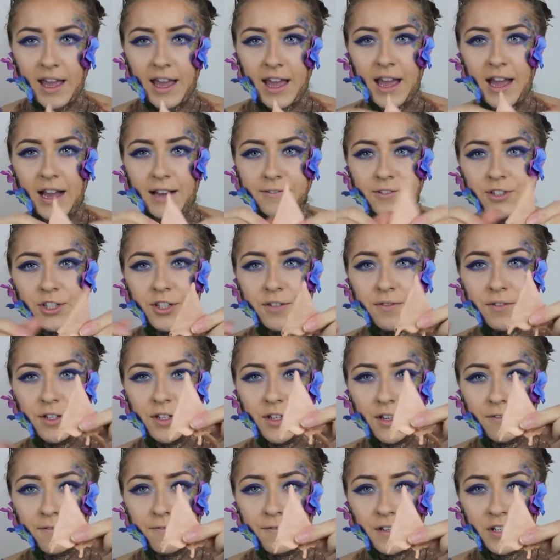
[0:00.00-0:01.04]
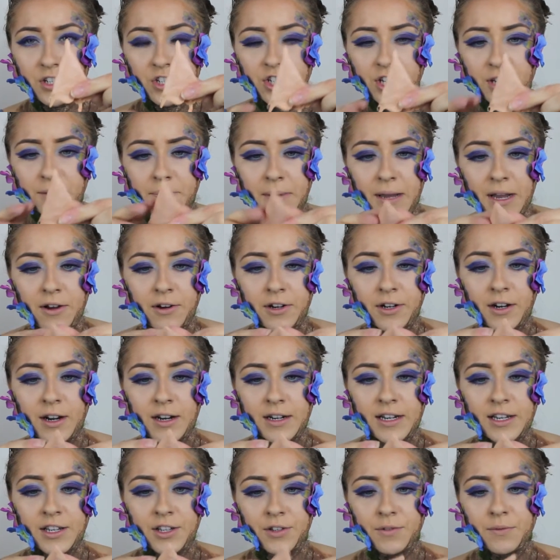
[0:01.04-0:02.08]
After you have enough finishing powder
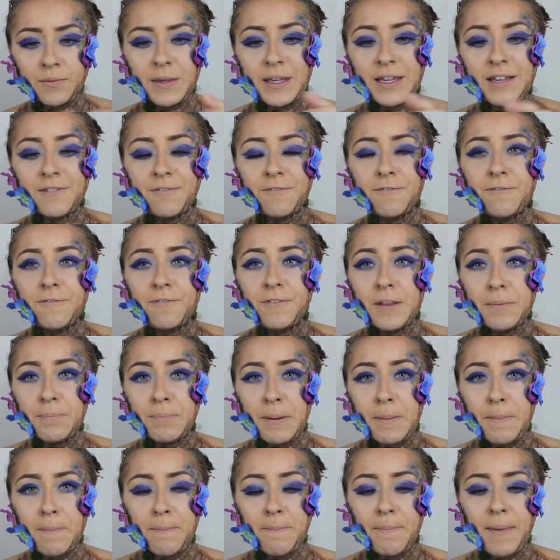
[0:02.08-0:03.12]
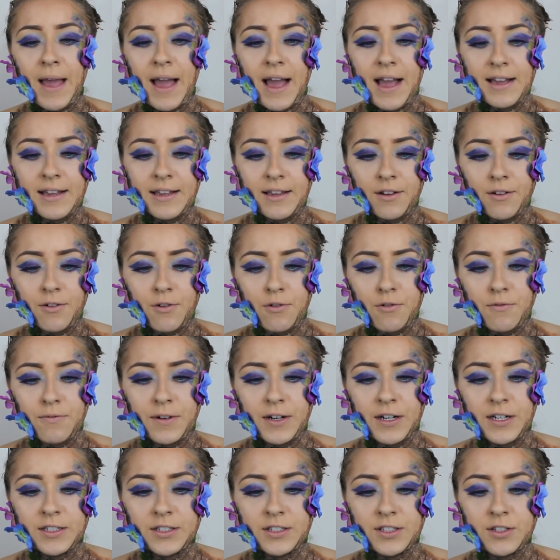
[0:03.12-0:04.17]
on it, we can flip it back
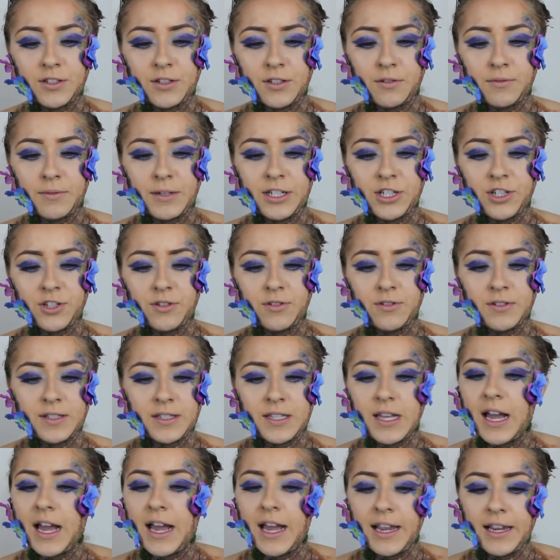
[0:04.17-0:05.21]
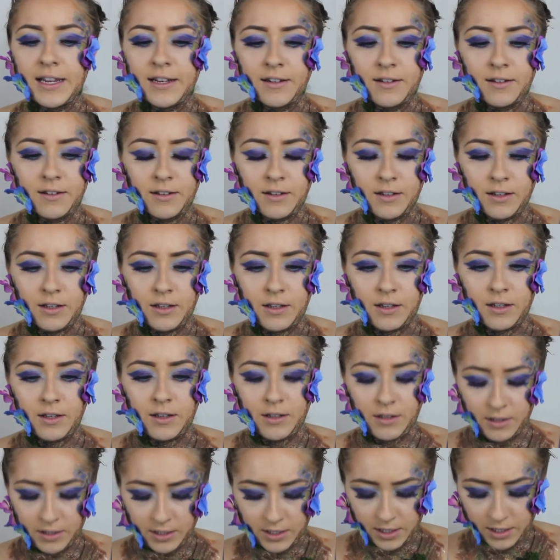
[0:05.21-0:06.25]
over to the original side.
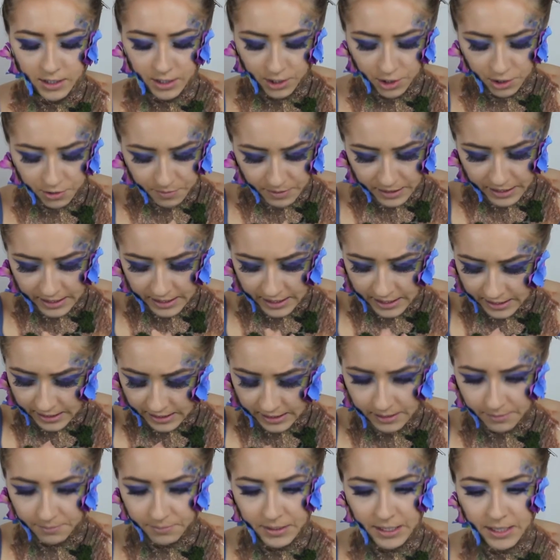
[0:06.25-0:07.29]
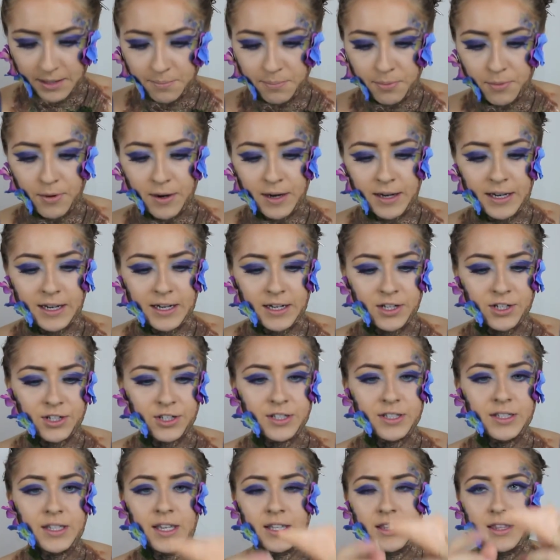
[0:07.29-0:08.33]
You might need something pointy to
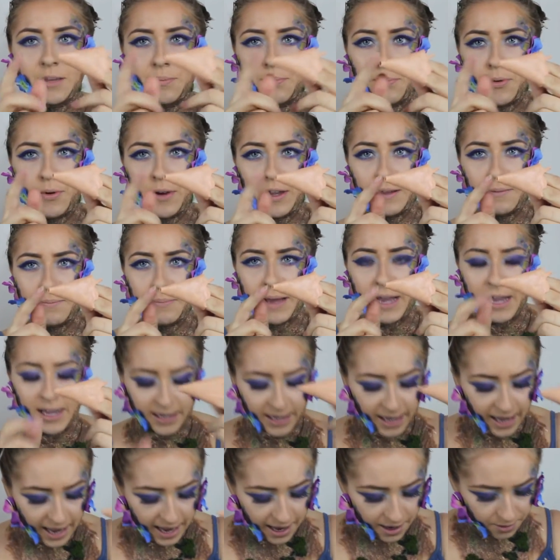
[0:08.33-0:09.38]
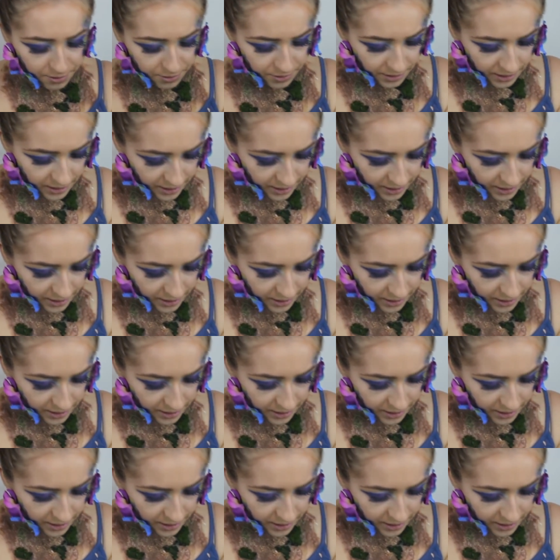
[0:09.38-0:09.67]
just get the point back out.